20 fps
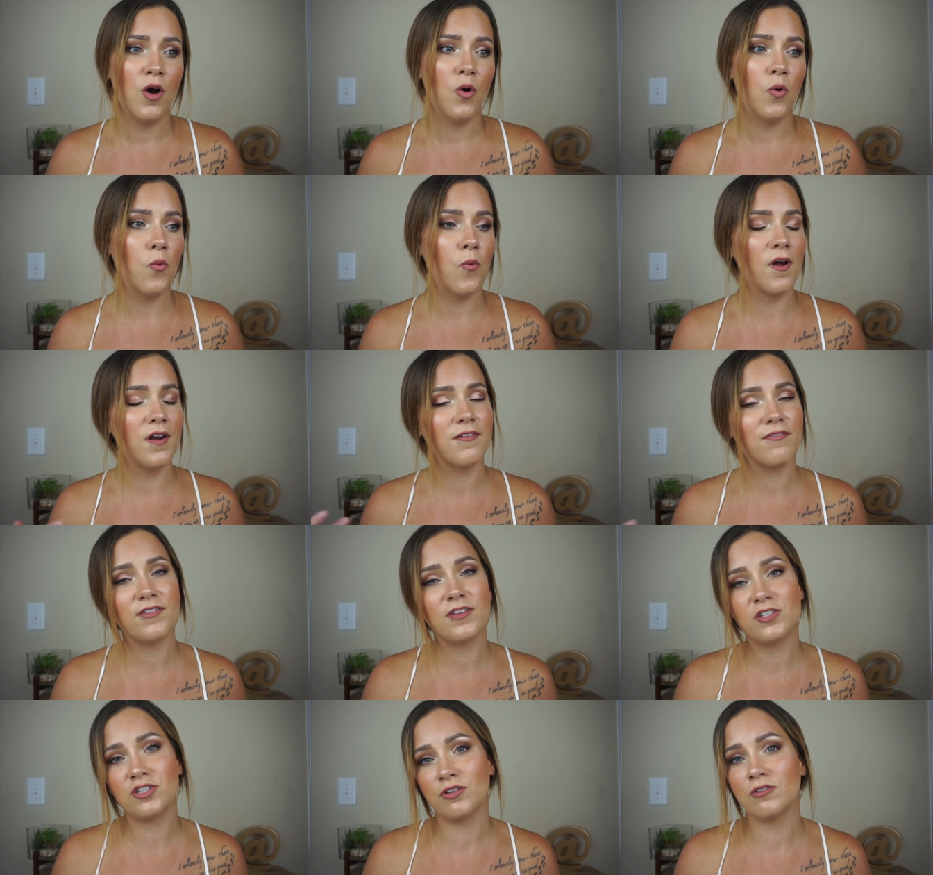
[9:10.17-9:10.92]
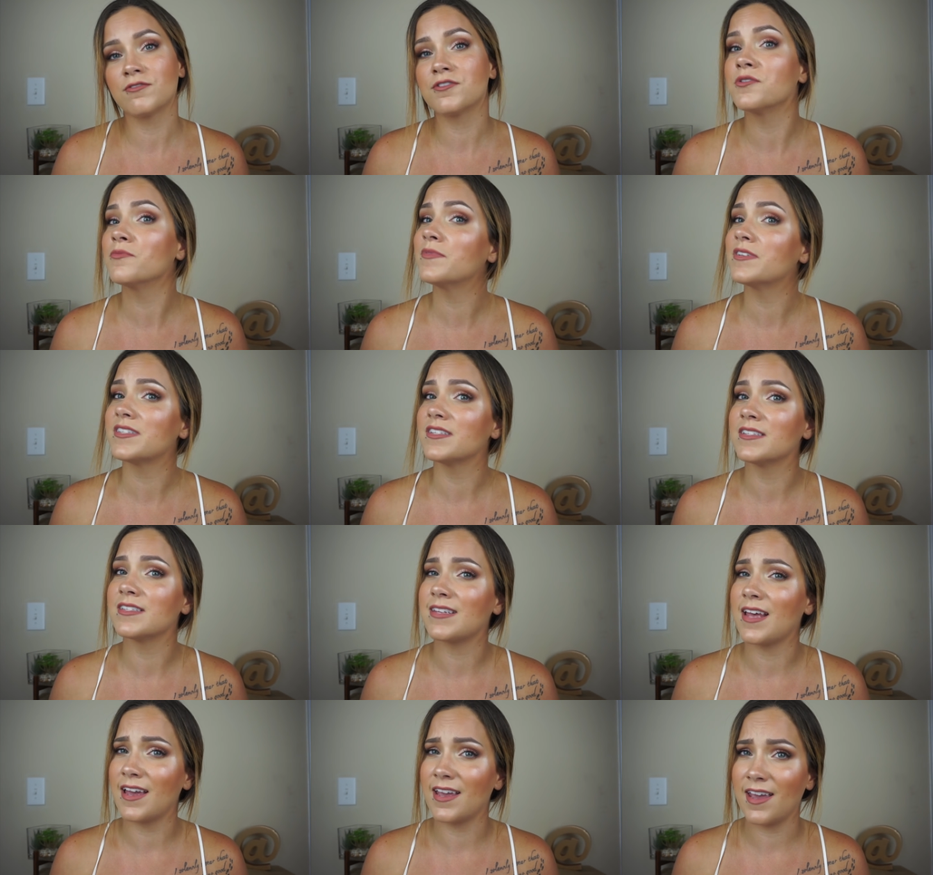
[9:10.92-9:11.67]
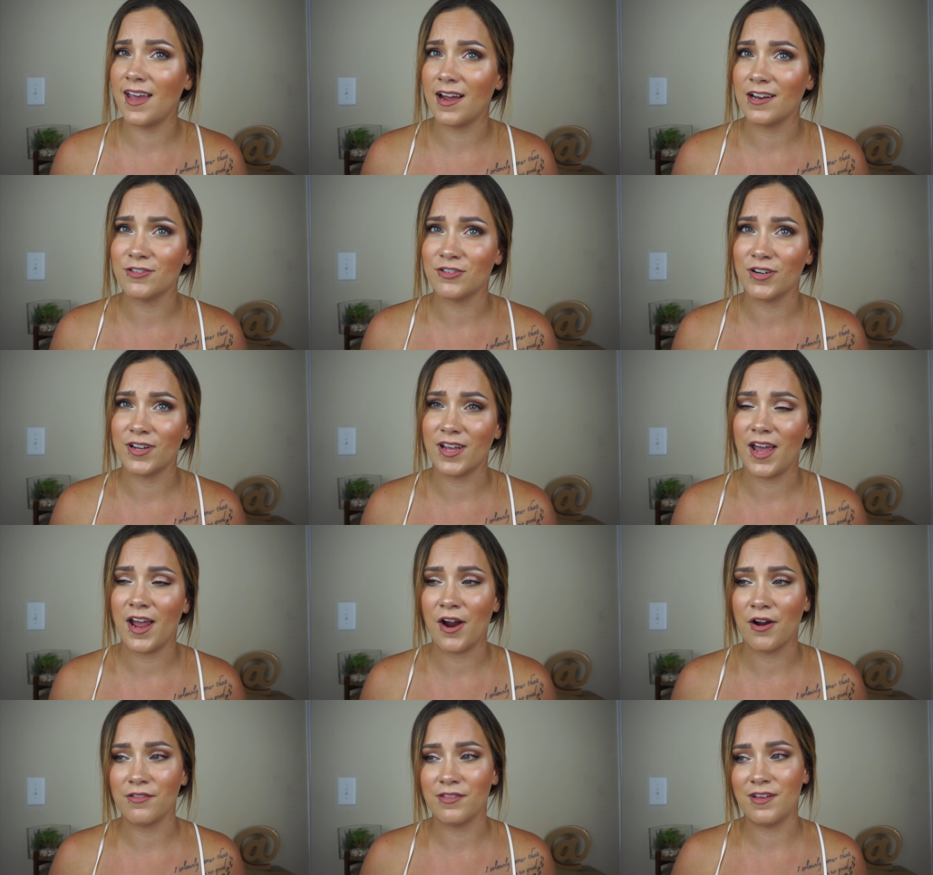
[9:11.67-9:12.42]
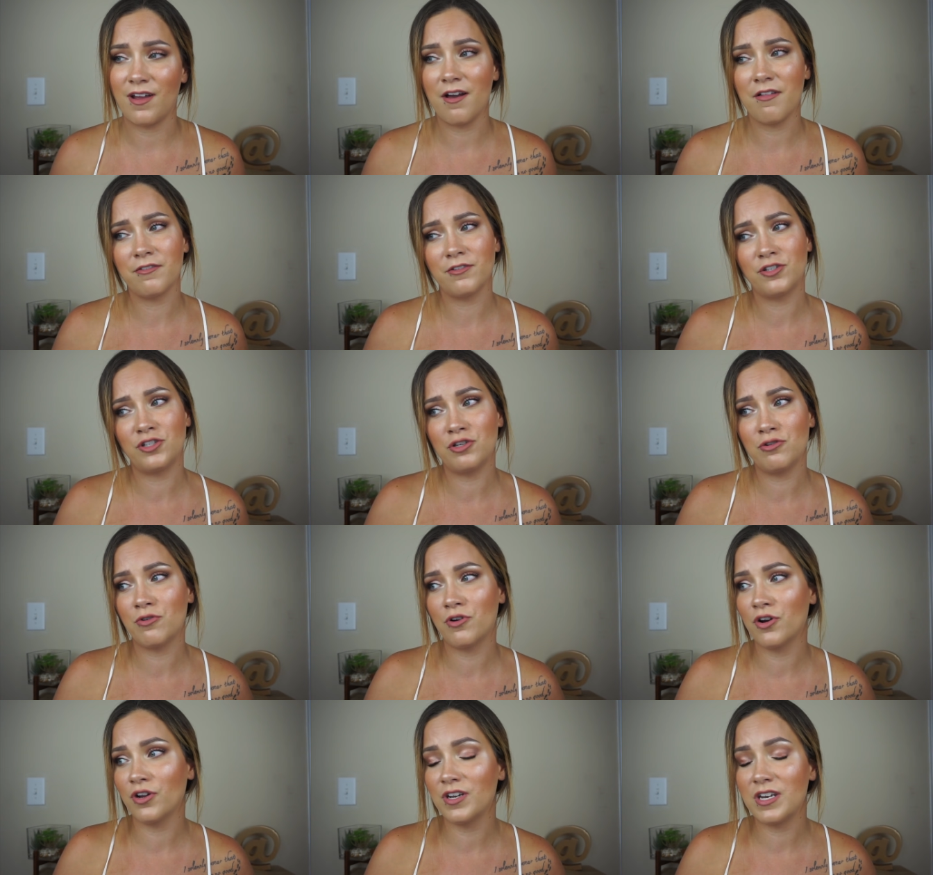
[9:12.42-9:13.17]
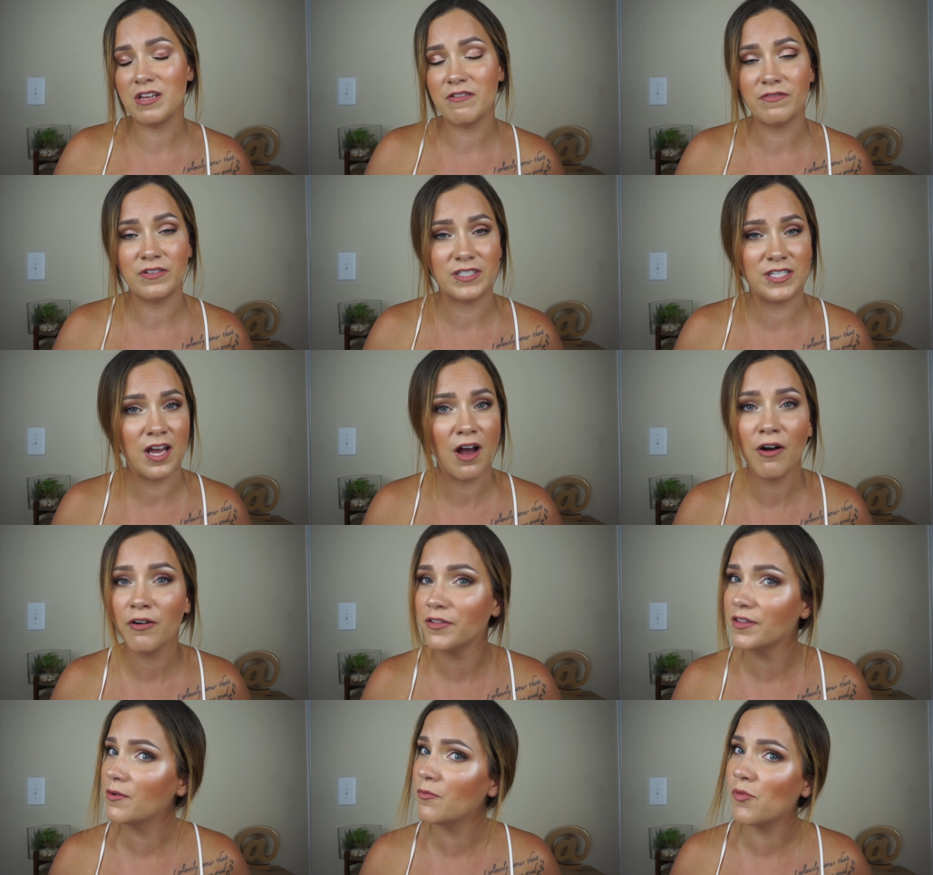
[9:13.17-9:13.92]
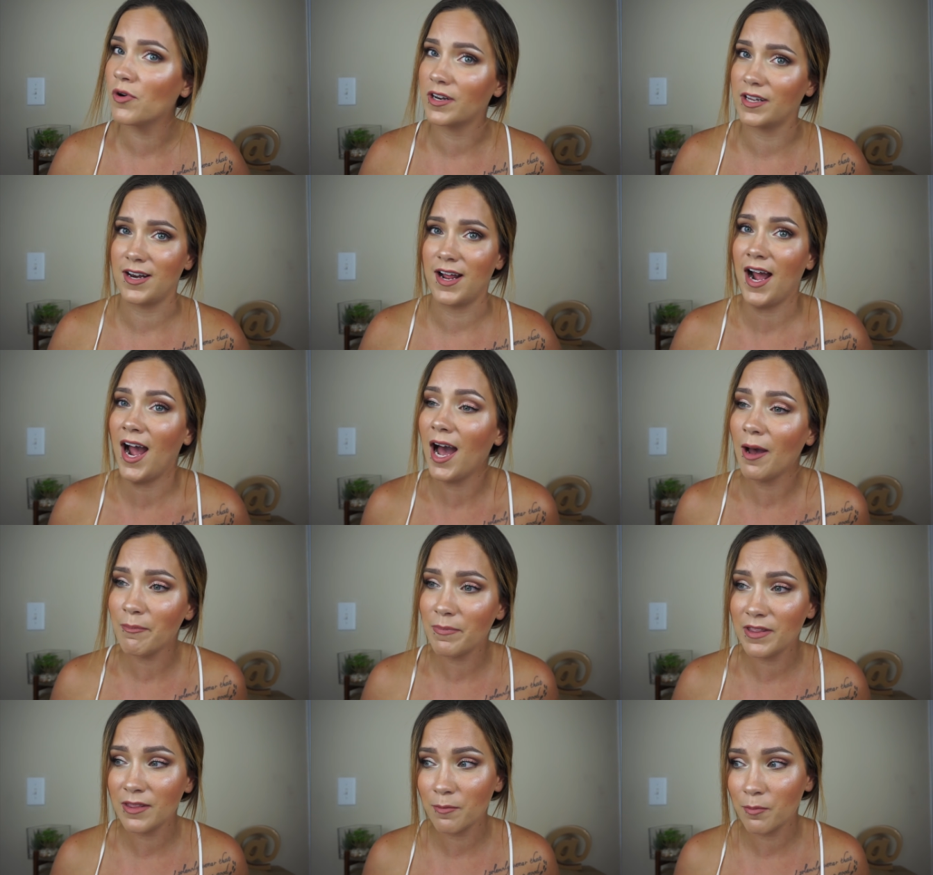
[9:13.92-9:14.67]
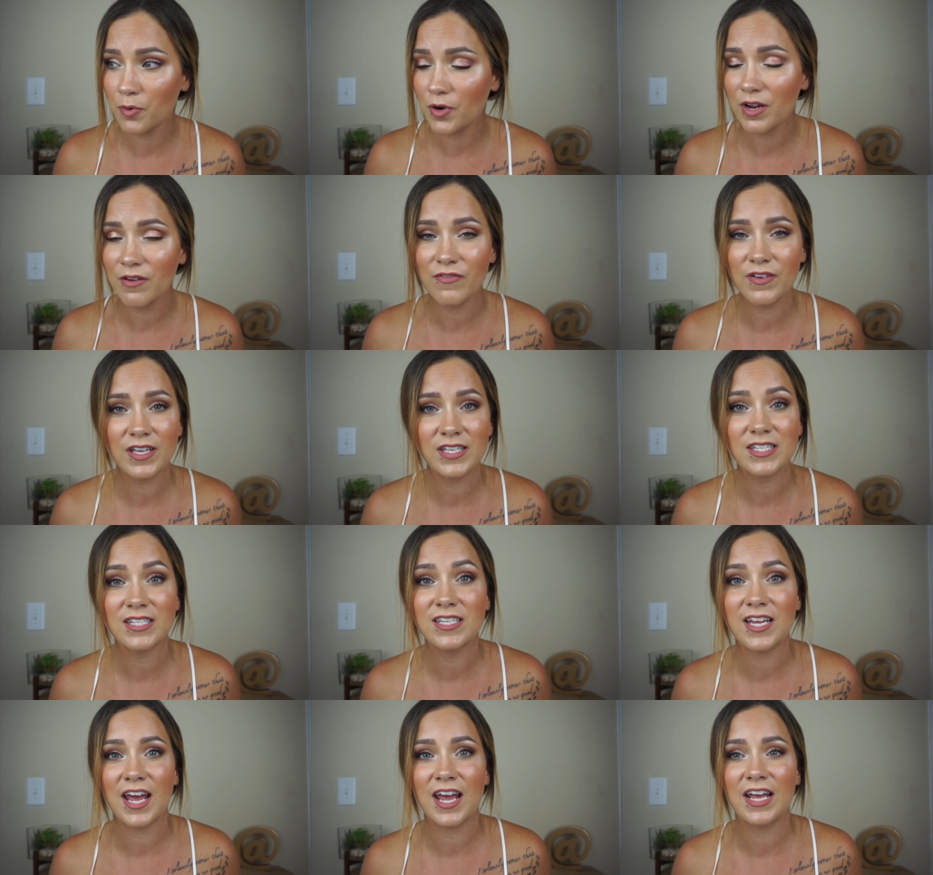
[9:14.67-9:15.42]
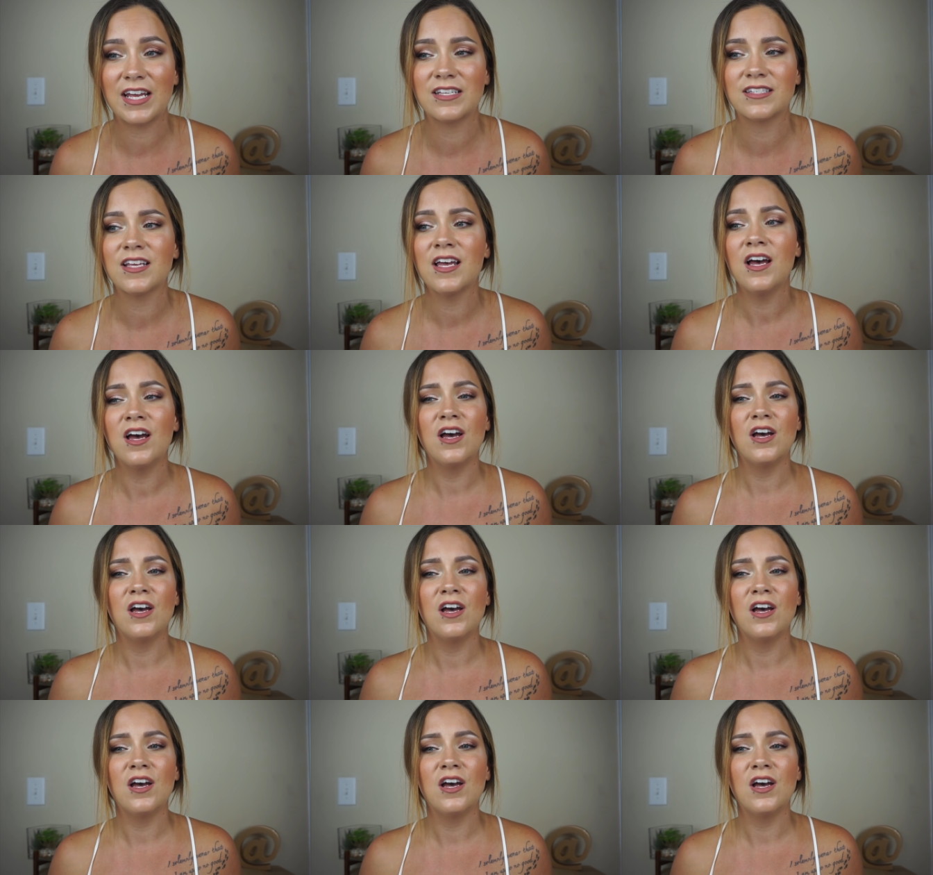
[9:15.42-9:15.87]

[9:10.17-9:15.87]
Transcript: One of the children was in psychiatric care. The other two couldn't even tell them what had happened the previous days.